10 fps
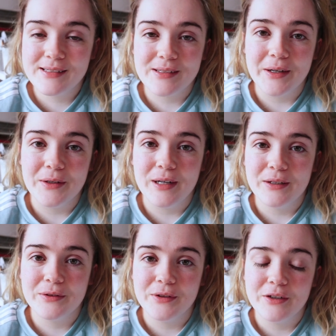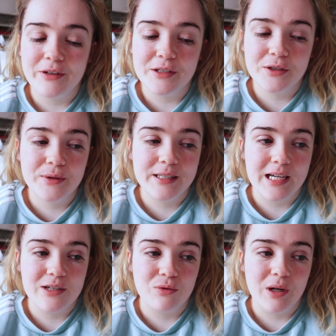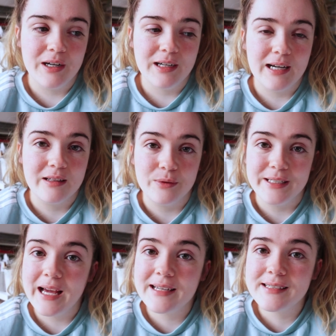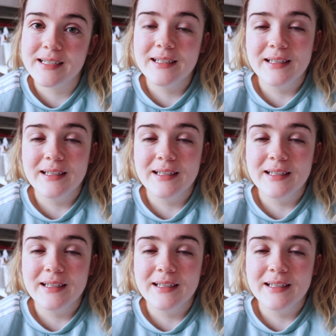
So I thought if I do a day of work at the weekend,